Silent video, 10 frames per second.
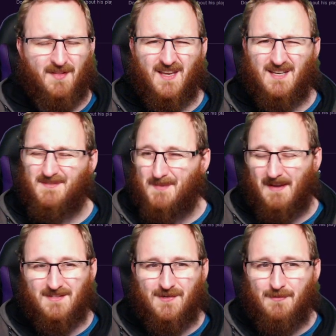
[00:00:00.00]
I think it's
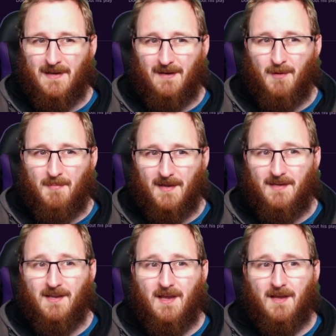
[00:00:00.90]
about two million pounds we
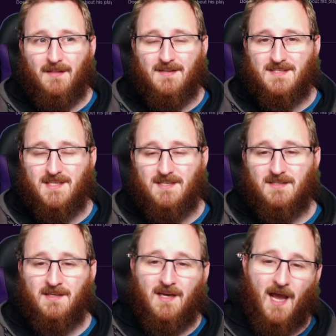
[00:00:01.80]
pay this
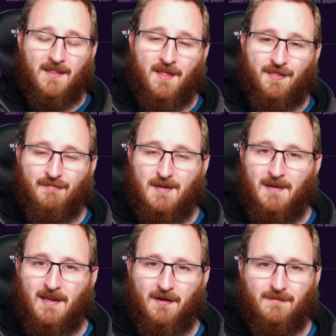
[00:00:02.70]
season and then three
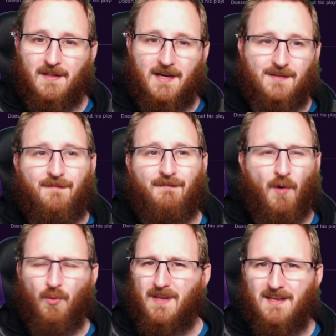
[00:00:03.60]
million pounds over the next
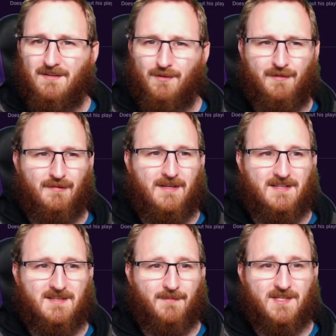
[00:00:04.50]
four years or three
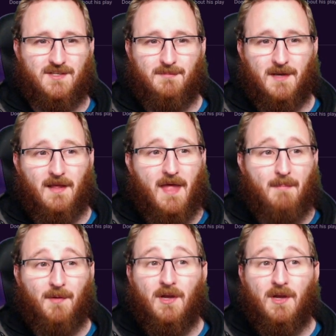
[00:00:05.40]
years, something stupid like that.